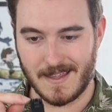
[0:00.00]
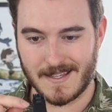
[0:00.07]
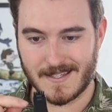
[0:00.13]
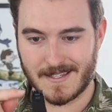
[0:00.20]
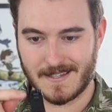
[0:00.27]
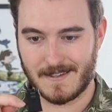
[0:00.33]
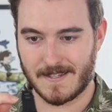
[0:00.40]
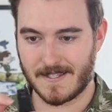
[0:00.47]

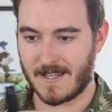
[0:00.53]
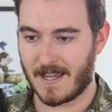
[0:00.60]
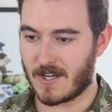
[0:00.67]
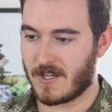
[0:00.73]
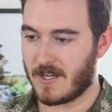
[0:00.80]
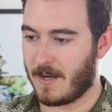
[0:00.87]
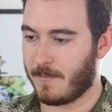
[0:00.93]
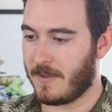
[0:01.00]
this
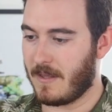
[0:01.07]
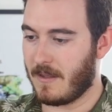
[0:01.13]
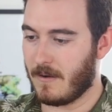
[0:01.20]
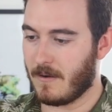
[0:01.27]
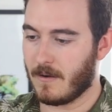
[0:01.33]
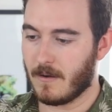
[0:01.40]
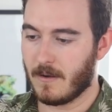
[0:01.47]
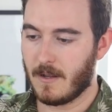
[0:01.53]
section up
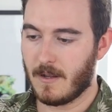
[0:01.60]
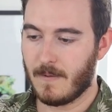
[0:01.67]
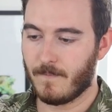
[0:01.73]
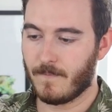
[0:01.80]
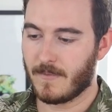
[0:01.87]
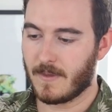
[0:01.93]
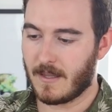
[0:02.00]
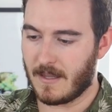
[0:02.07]
here
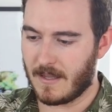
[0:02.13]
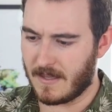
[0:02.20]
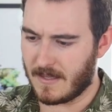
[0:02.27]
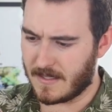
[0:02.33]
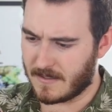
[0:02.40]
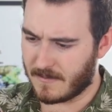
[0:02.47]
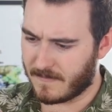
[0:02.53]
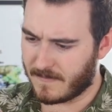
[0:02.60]

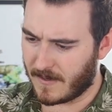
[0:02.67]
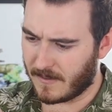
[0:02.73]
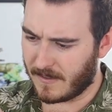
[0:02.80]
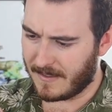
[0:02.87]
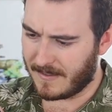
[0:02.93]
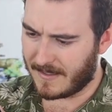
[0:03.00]
is fairly